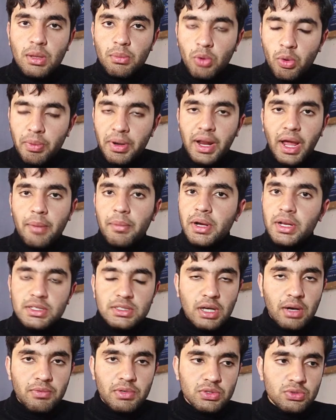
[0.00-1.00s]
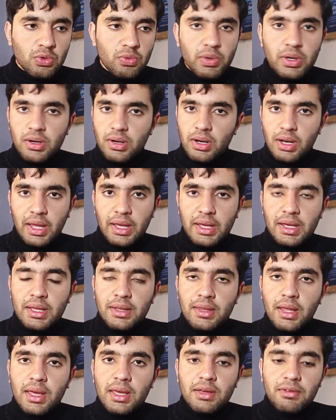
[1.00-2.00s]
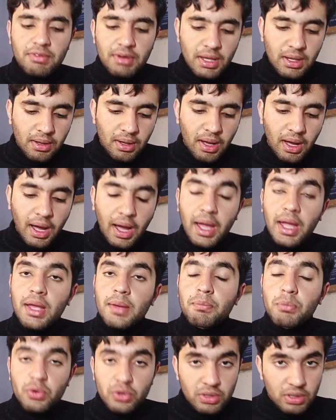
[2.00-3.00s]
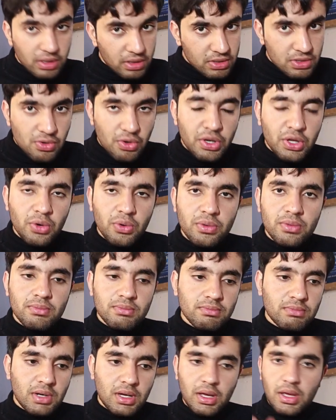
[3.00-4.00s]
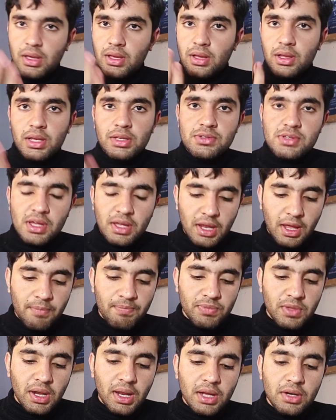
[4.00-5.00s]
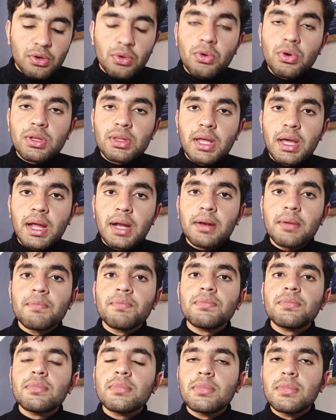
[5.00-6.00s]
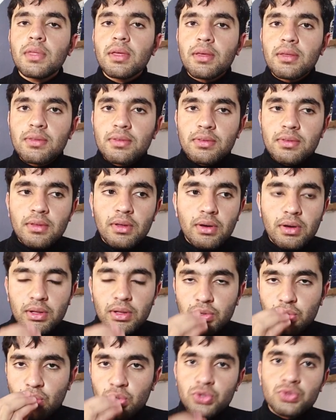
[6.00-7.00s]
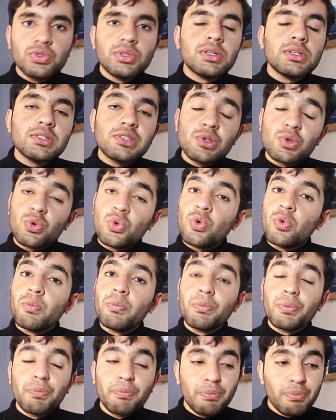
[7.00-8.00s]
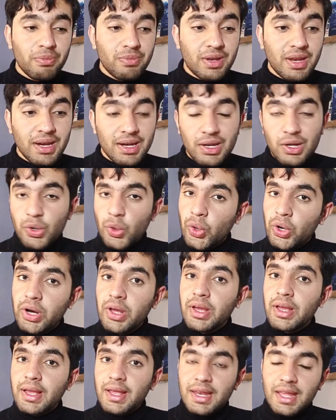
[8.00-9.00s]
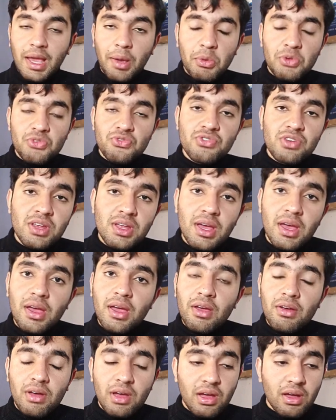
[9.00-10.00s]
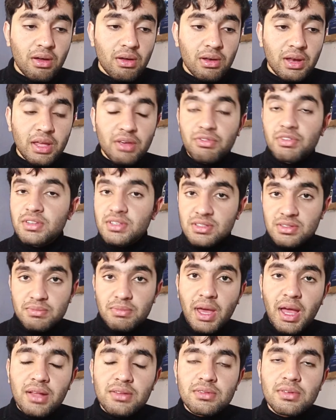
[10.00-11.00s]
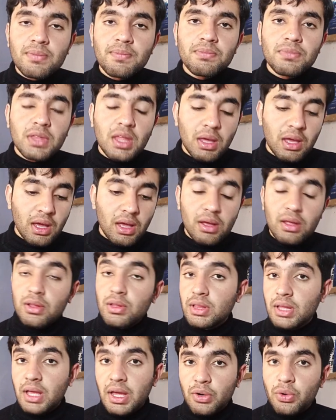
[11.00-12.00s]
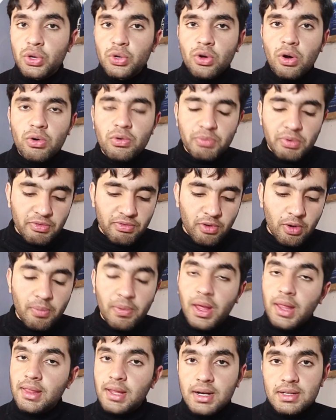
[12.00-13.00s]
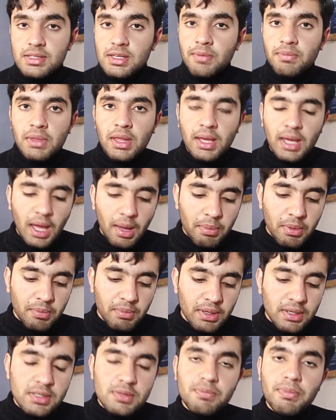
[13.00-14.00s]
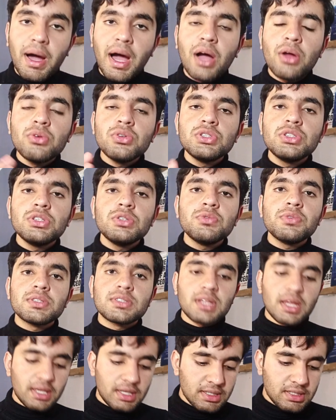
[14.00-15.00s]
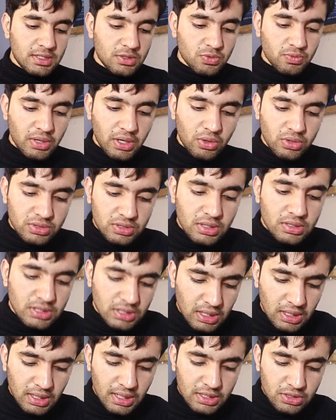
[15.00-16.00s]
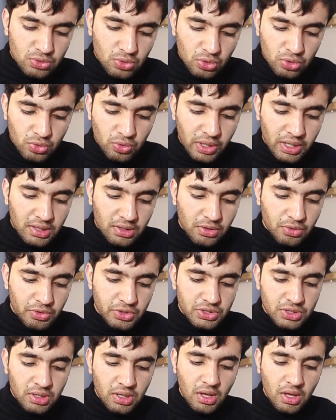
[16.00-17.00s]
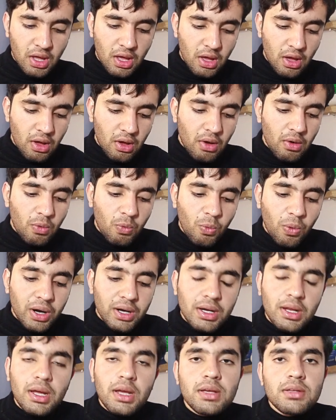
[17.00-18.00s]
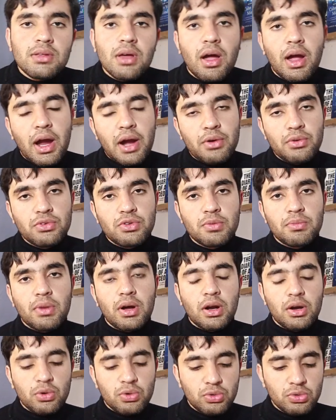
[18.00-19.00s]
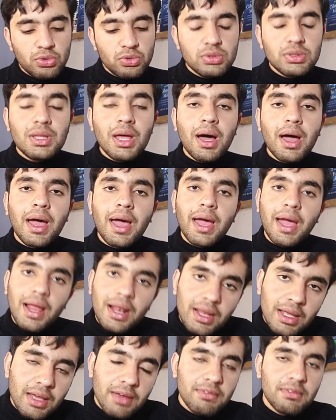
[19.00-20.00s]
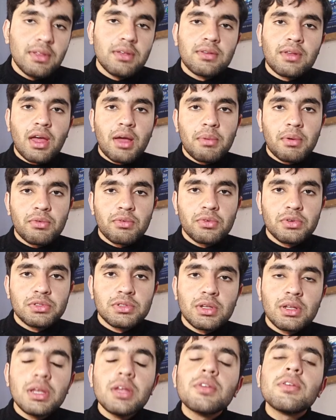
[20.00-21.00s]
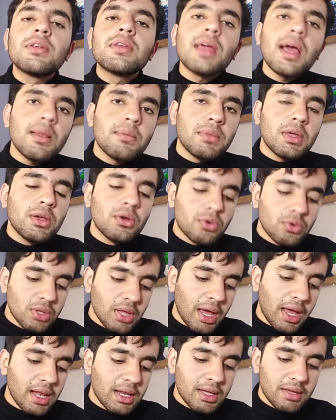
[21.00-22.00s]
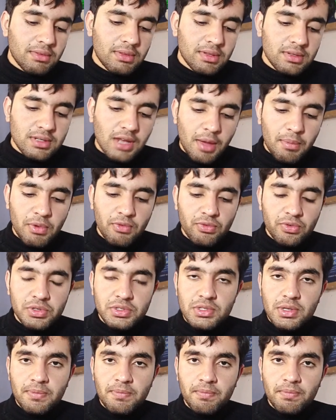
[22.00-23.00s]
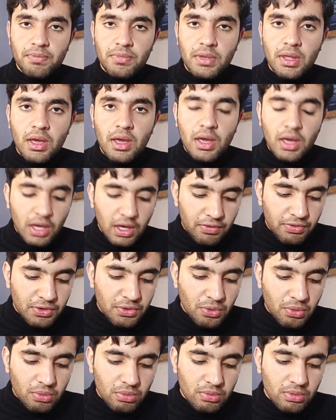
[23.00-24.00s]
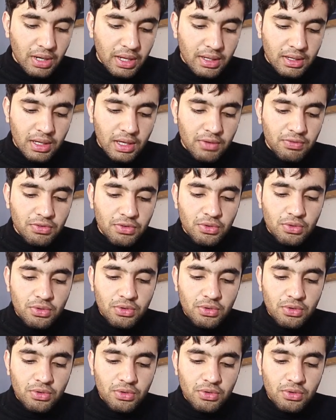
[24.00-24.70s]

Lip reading: the moment IMAT exam was over, like in the evening, I put story on my Instagram that I told that those students who did good in chemistry, like physics, math, they are going to outperform. And that same thing happened because biology was the easiest one. And so see, let's go to another question. What is a hydrogen bond? Who the hell give this type of question? Literally tell me who the hell give this type of question. Maximum